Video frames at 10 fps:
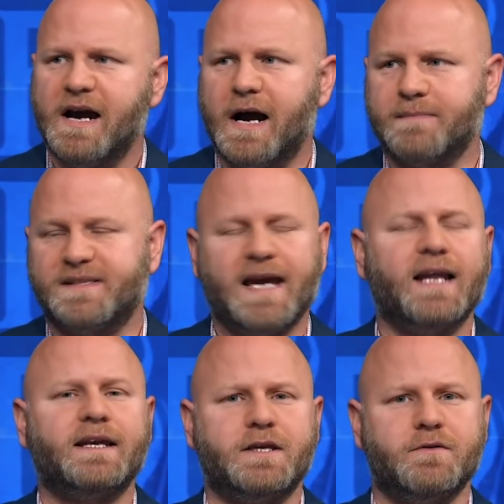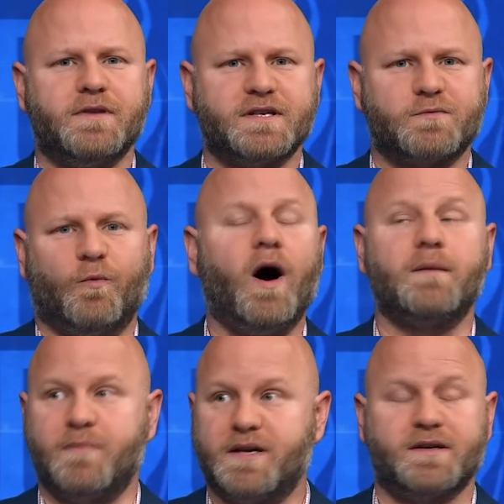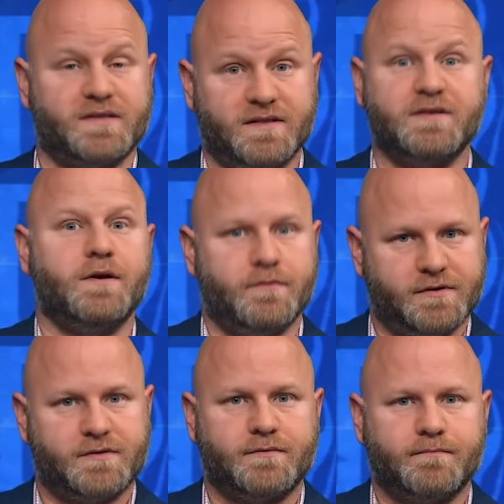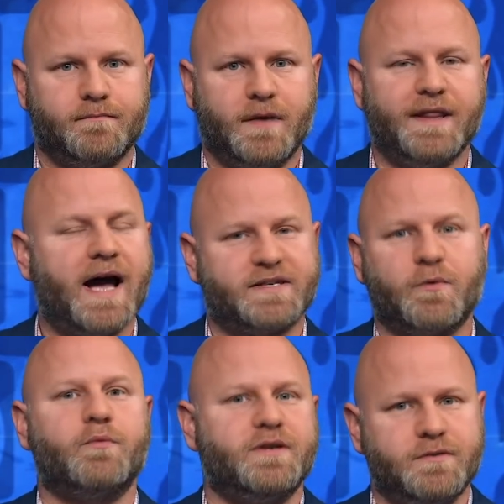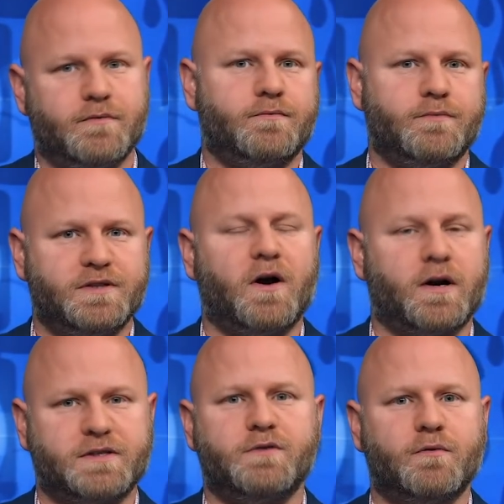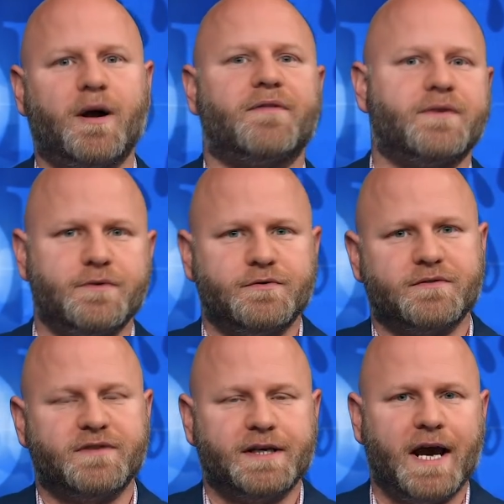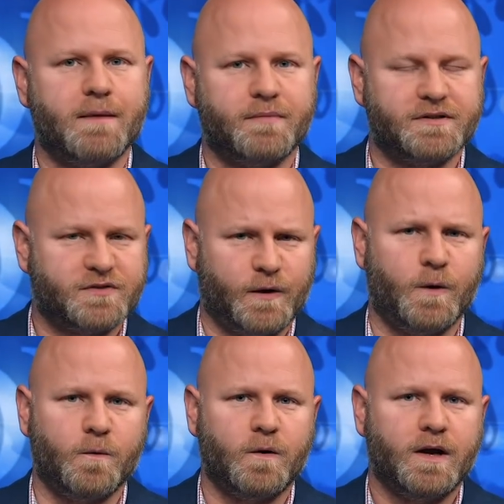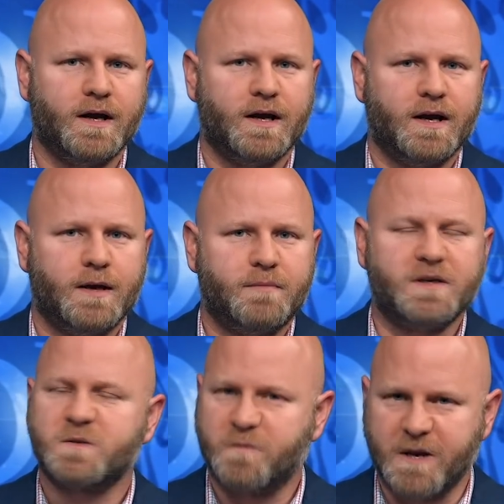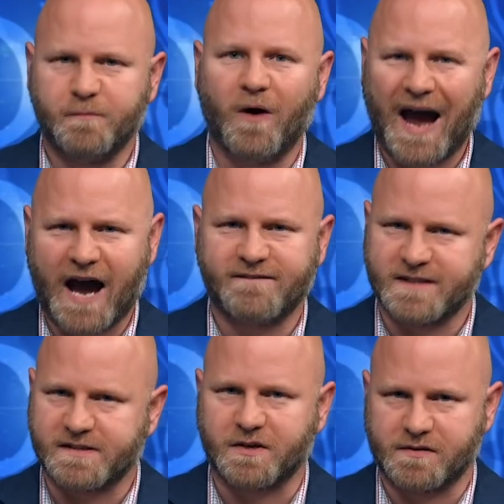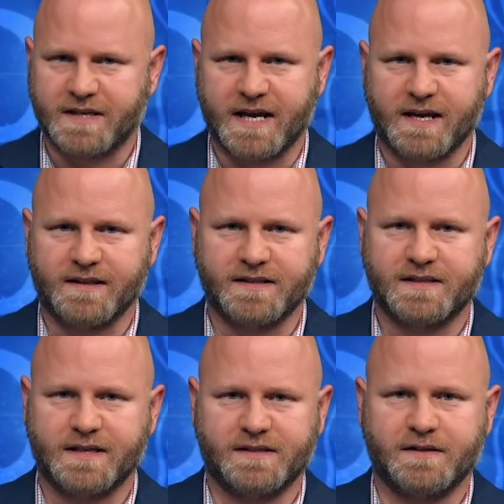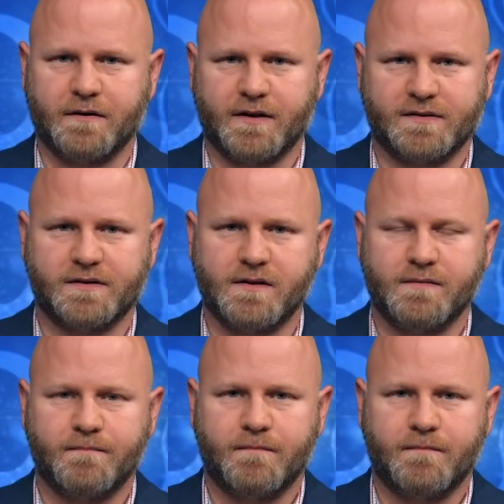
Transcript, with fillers: I'm telling you this, one, because it's news, and that's what we do. We talk to you about the news of the day, but two, because people have to start taking this thing seriously.